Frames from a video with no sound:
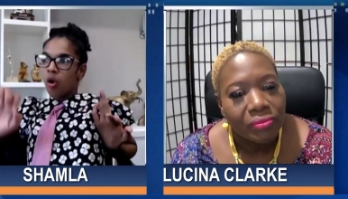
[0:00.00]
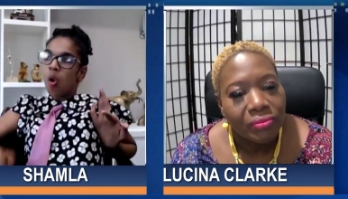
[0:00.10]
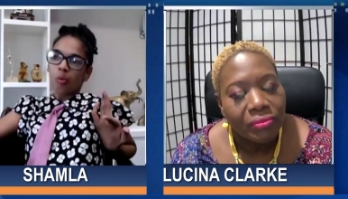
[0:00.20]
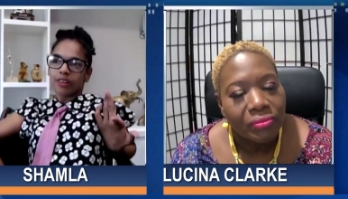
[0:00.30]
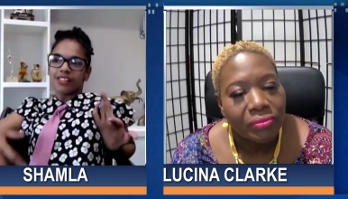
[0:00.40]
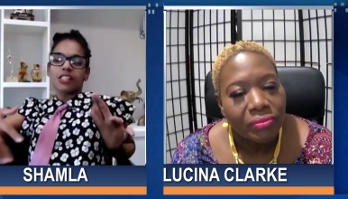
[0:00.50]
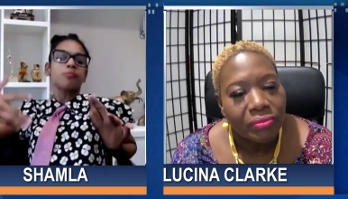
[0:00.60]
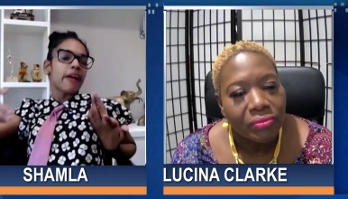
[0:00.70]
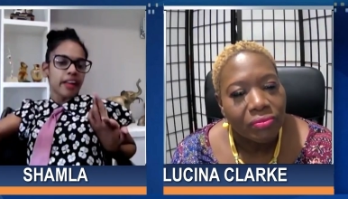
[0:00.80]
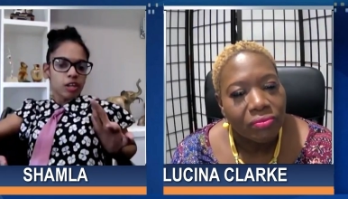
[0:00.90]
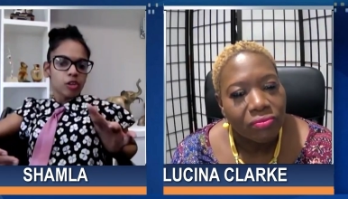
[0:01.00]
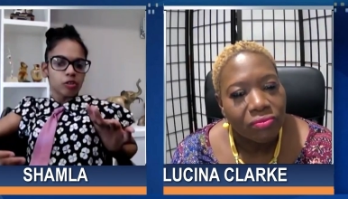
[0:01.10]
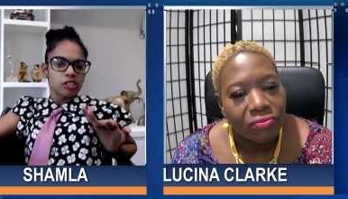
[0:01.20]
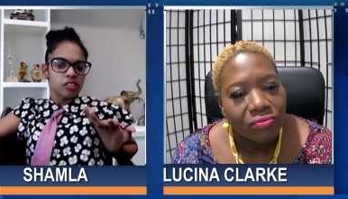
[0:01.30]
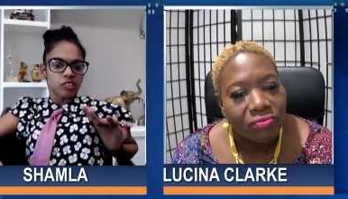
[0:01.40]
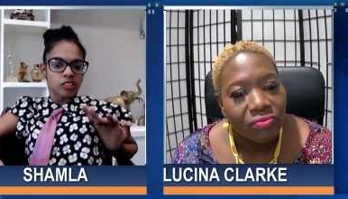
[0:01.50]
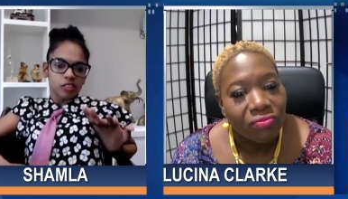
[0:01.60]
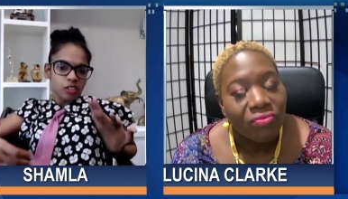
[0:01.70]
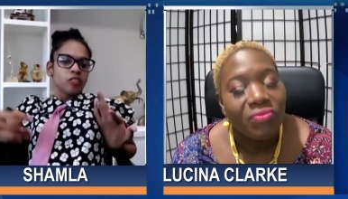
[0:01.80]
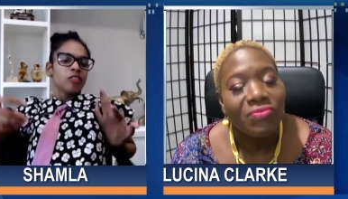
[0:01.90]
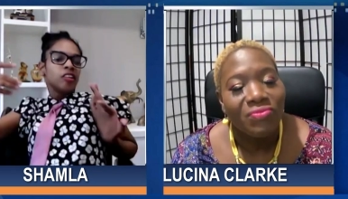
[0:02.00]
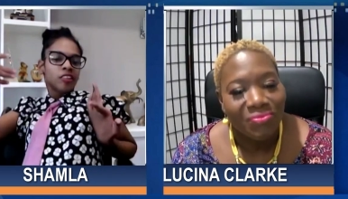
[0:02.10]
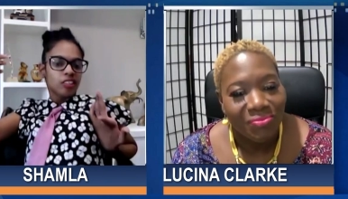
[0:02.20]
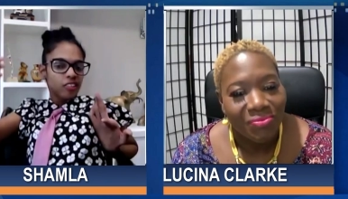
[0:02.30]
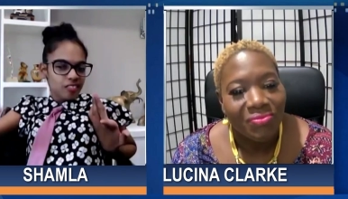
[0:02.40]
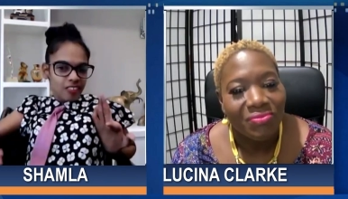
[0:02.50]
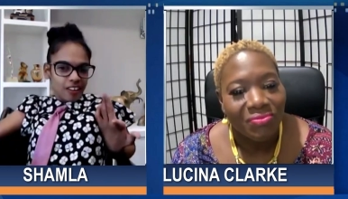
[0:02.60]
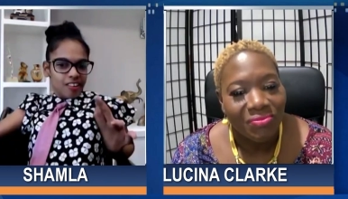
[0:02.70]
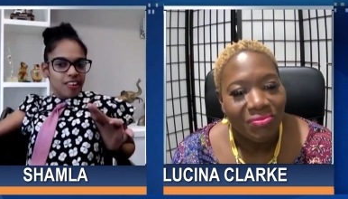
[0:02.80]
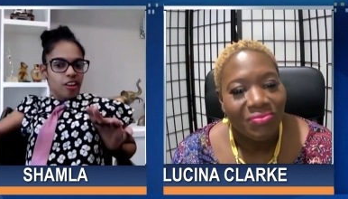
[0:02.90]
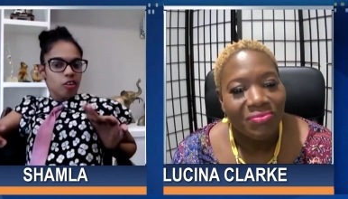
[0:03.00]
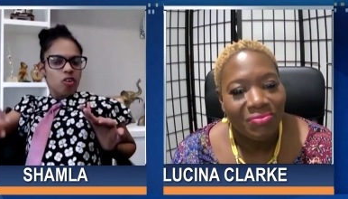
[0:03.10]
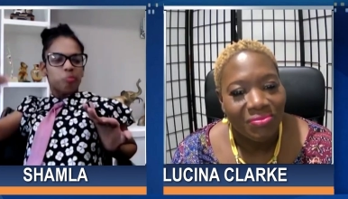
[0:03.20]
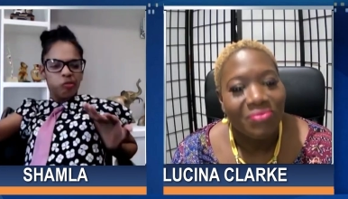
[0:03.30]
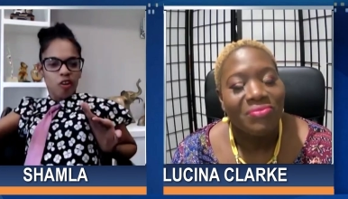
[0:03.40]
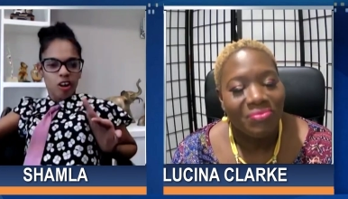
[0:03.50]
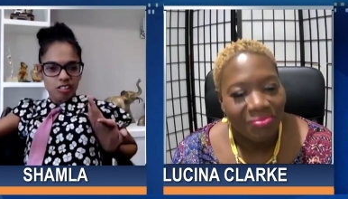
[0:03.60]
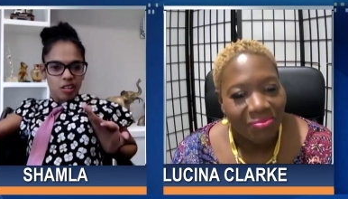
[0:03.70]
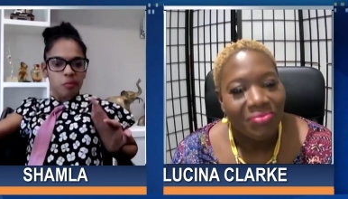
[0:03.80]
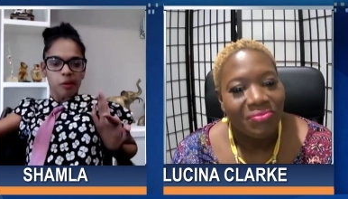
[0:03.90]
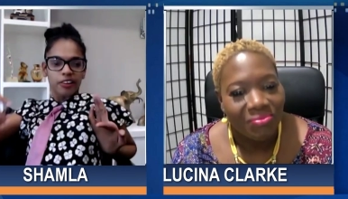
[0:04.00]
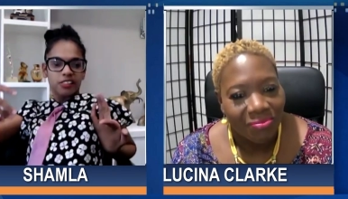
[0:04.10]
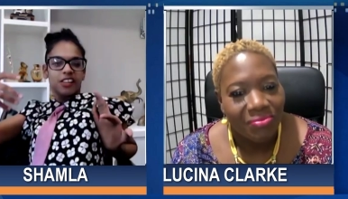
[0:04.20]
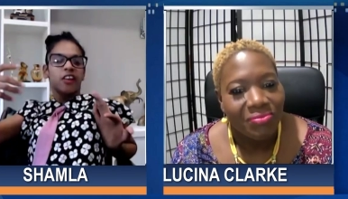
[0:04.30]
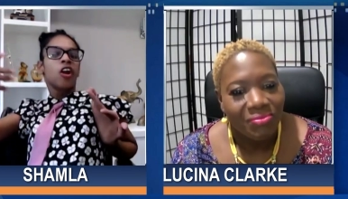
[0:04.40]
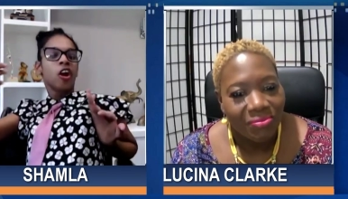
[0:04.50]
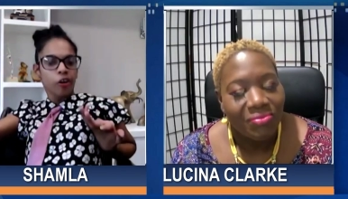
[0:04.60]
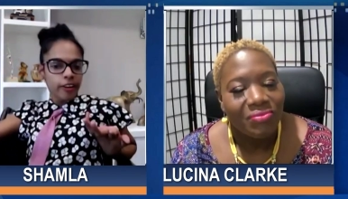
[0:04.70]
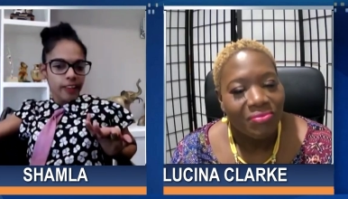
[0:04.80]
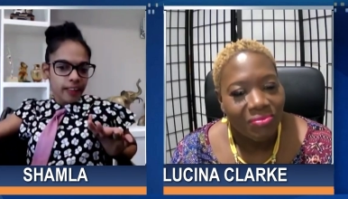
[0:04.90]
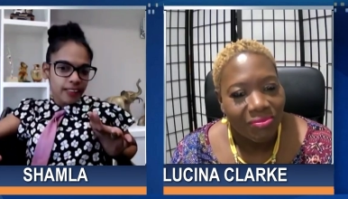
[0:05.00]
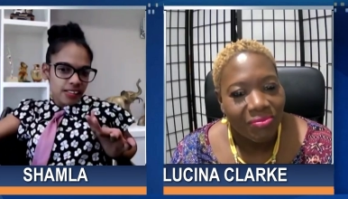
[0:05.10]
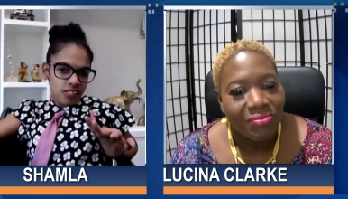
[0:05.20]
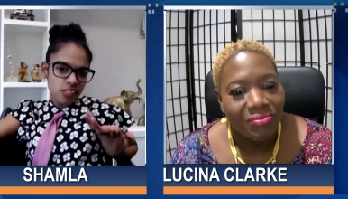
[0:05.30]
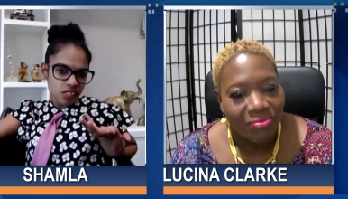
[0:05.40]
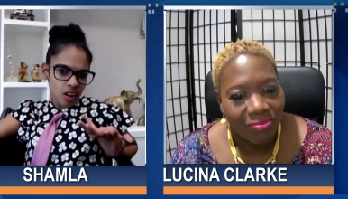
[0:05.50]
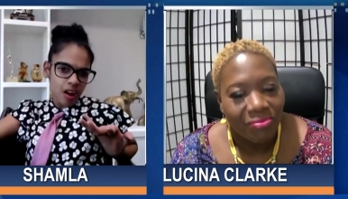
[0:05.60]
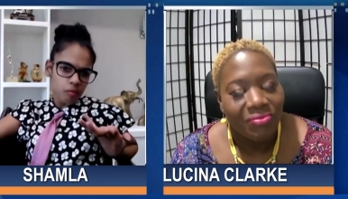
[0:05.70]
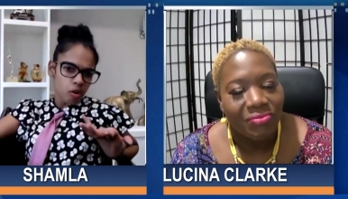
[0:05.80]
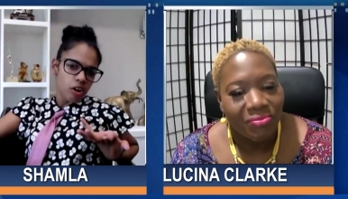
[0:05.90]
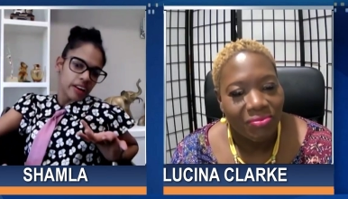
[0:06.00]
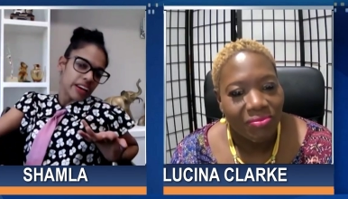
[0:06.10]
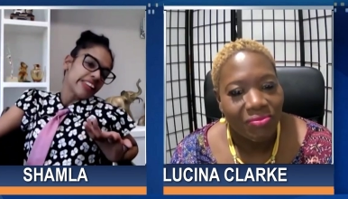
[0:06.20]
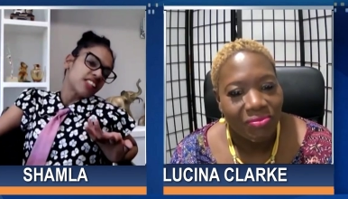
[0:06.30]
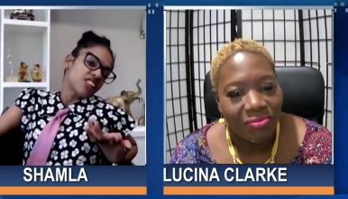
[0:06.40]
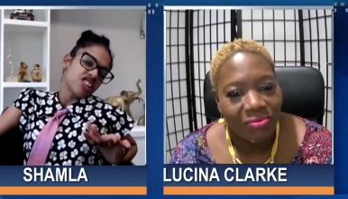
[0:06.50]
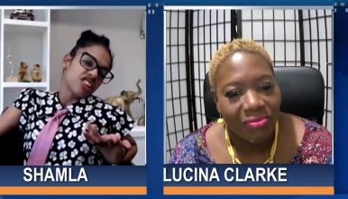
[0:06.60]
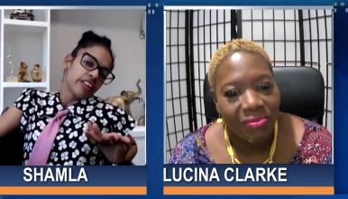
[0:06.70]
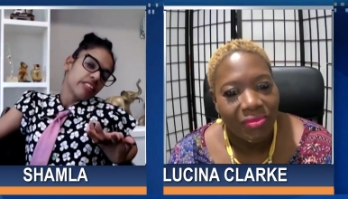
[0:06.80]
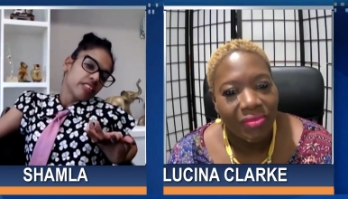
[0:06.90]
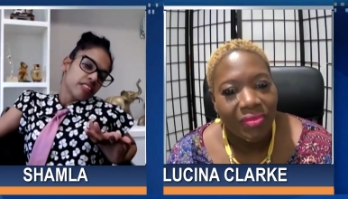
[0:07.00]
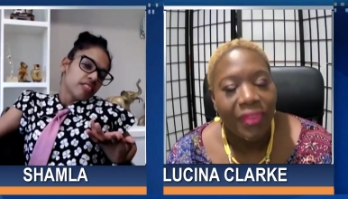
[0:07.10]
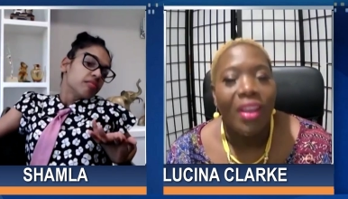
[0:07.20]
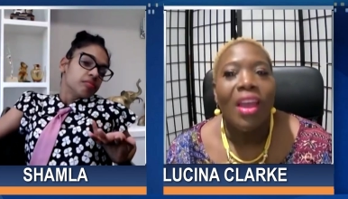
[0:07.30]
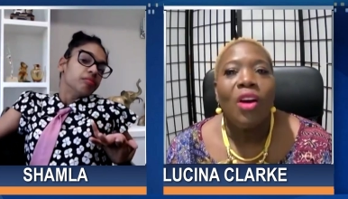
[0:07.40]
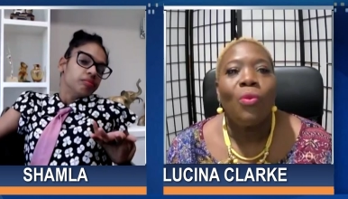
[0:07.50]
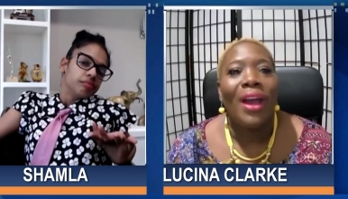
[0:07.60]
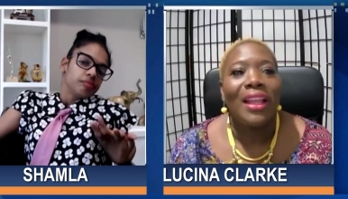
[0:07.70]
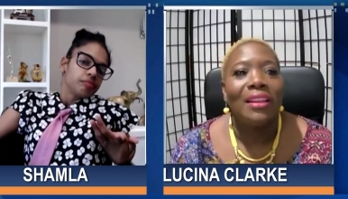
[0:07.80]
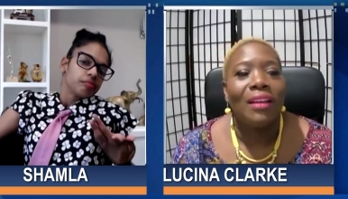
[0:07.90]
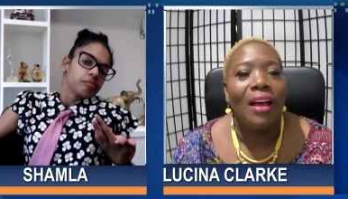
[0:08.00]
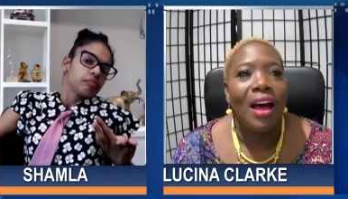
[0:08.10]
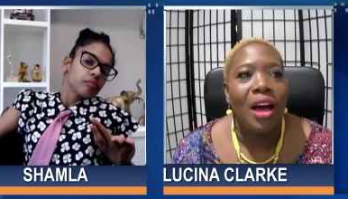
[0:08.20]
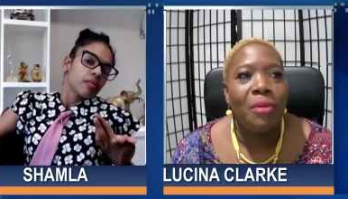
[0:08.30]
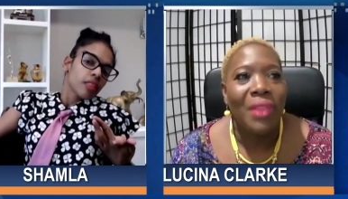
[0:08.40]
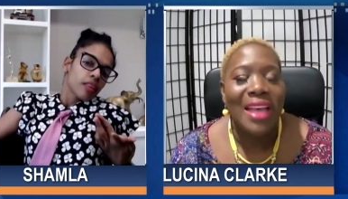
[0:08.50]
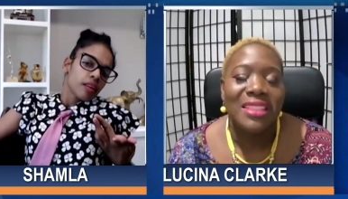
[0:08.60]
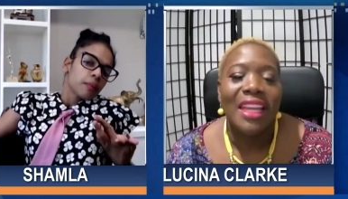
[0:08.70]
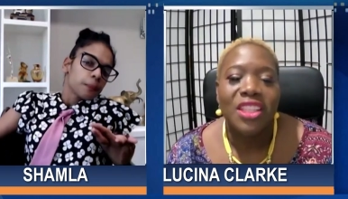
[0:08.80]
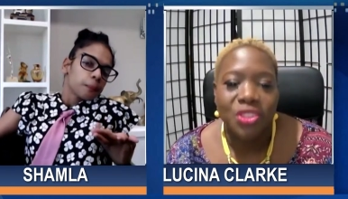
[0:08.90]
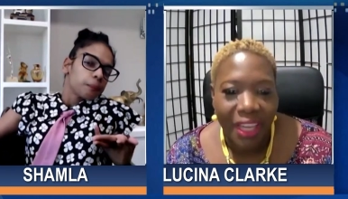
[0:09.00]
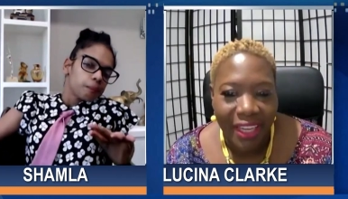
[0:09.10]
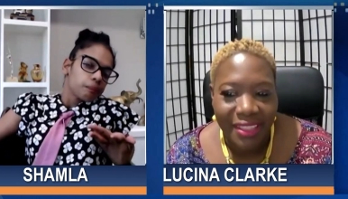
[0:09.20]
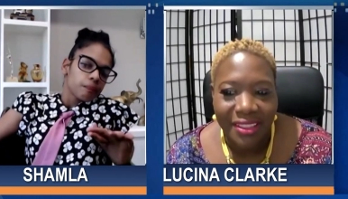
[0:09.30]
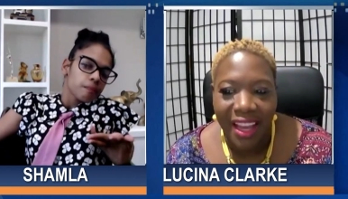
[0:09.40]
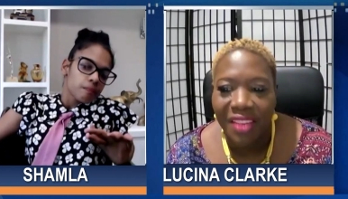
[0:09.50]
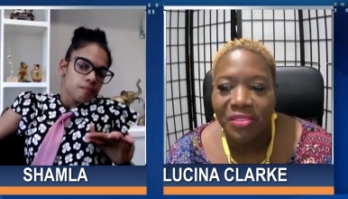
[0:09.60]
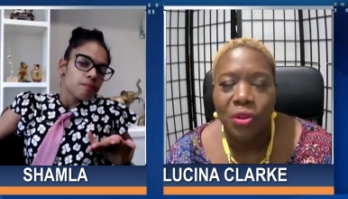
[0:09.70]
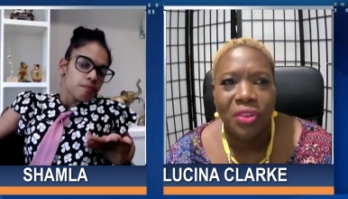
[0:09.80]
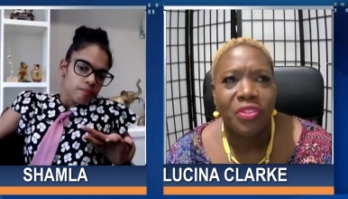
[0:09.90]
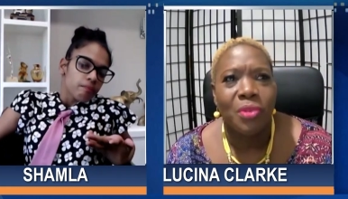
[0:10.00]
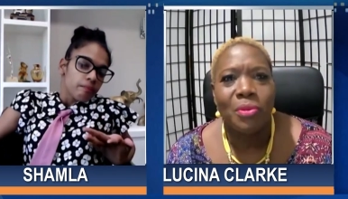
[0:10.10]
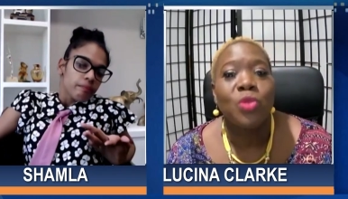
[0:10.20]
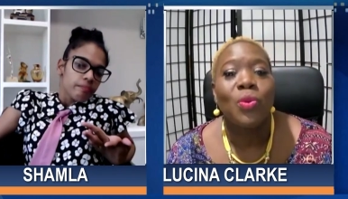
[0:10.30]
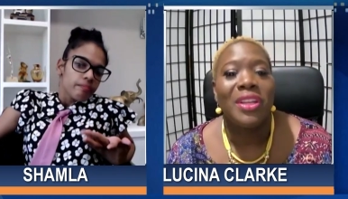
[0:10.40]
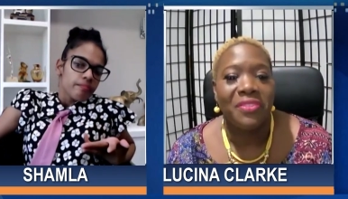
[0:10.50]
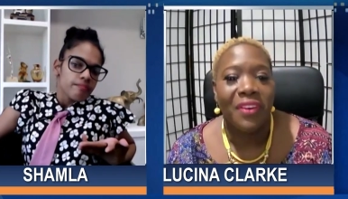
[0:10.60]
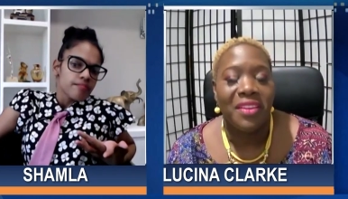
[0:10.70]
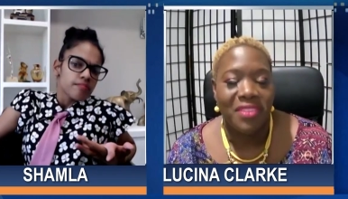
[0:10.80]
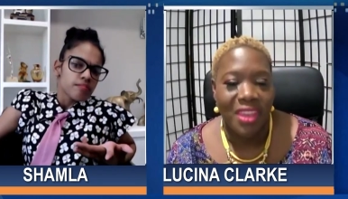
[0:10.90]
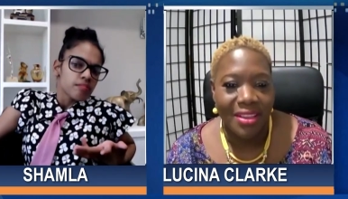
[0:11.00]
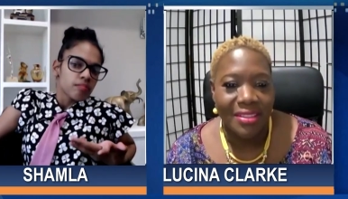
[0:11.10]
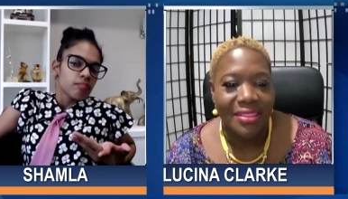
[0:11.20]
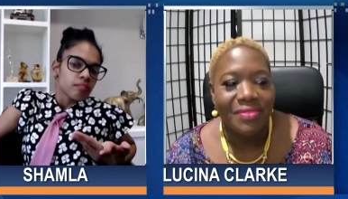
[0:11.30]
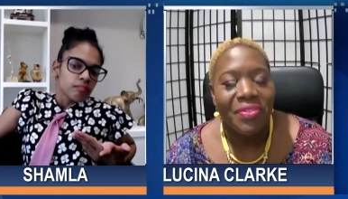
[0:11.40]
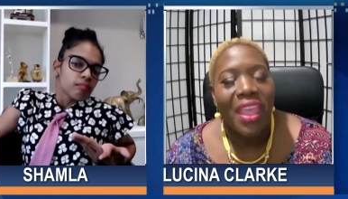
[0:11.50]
Speaker 1: what inspired you to to to, to you know focus on the parents and create this um
Speaker 2: organization? Well, um, as an educator, I've taught for about 25 years.